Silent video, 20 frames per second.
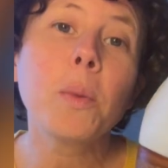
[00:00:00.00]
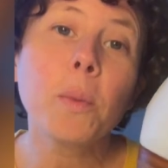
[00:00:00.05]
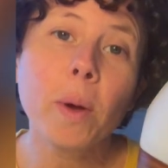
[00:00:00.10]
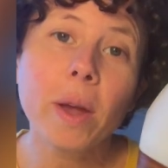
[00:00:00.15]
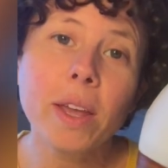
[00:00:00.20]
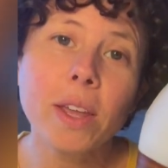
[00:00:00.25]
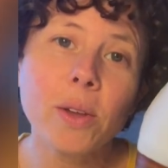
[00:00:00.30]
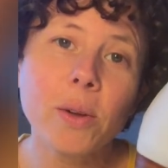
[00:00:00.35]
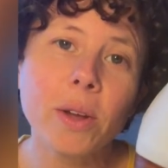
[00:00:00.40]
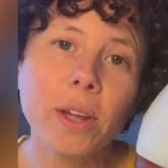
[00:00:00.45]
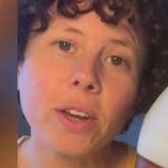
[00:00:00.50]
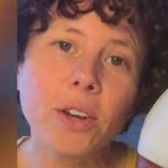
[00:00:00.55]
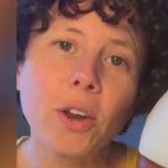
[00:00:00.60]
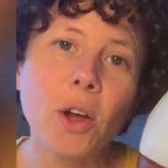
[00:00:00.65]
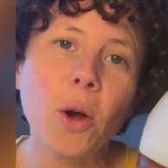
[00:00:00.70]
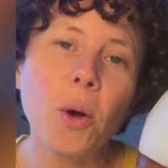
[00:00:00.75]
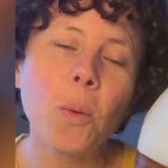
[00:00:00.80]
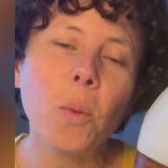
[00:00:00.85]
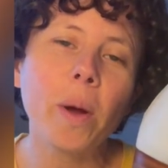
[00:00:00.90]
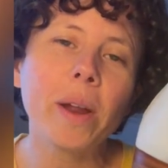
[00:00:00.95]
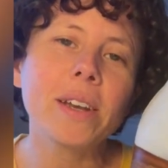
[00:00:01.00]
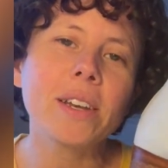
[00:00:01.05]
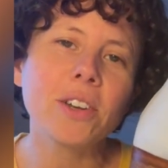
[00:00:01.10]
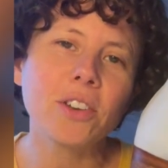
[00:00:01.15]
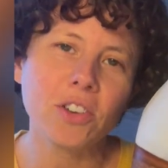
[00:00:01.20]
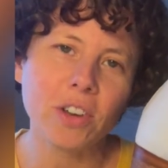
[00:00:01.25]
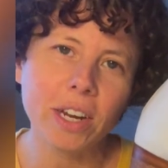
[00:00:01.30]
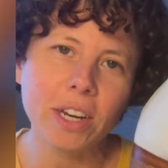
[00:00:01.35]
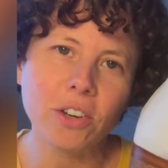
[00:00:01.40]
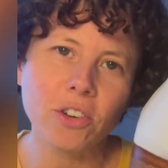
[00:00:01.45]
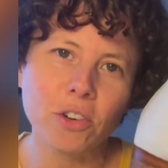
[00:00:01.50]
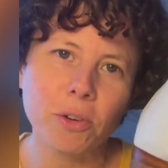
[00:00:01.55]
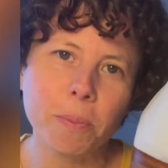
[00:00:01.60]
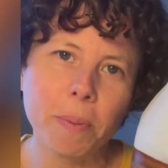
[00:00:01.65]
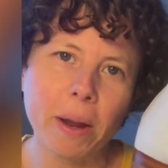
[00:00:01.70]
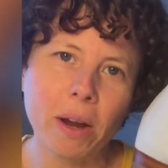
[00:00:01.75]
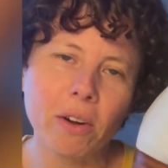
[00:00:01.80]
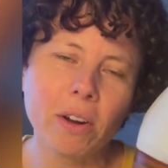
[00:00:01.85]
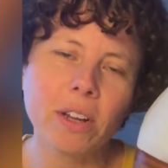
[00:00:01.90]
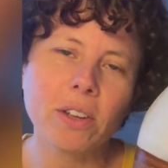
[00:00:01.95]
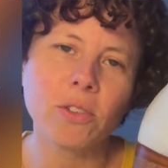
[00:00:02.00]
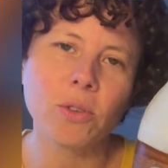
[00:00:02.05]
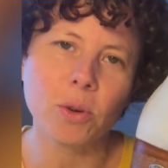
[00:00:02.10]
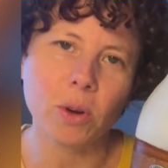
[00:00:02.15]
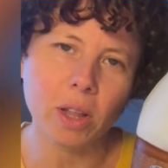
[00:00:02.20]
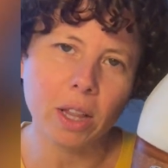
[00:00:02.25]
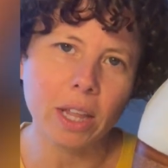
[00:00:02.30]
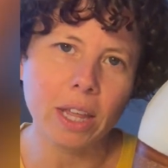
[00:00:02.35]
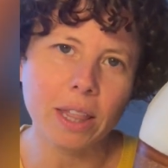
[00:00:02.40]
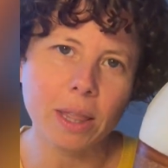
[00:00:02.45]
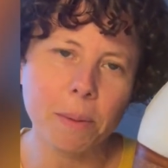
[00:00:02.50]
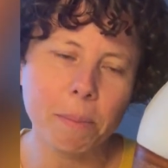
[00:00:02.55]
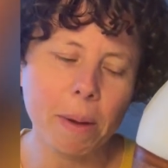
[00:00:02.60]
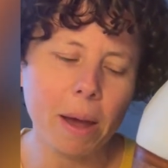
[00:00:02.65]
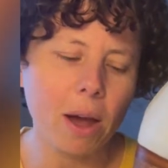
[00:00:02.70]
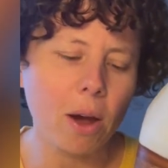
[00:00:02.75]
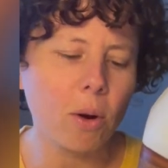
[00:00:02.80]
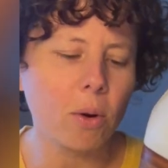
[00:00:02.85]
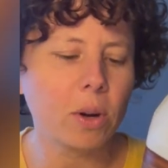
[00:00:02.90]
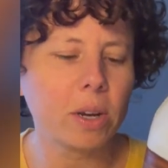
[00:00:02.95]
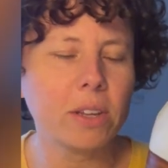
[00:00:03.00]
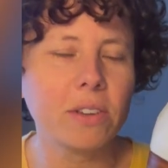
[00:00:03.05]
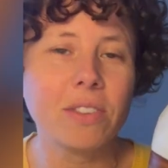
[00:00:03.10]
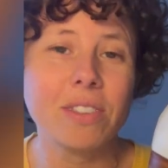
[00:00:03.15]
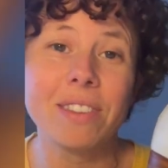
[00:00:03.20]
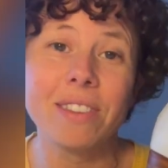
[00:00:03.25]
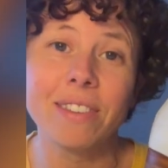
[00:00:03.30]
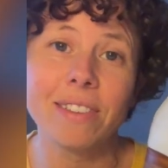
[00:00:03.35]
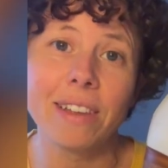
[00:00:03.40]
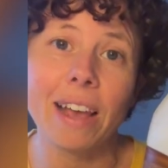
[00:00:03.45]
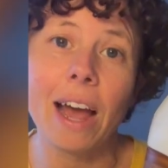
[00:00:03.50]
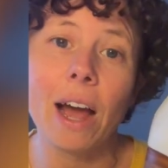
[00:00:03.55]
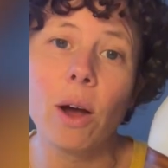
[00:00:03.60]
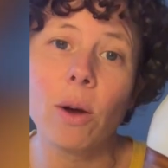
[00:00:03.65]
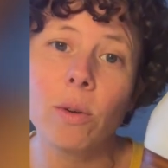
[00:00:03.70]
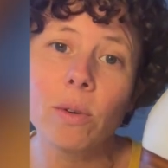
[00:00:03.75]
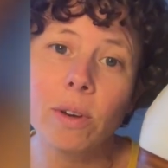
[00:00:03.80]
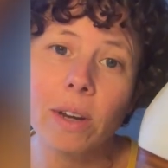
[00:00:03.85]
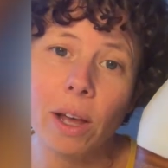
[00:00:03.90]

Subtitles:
way you can know when to change your bearings or clean them out is the sound.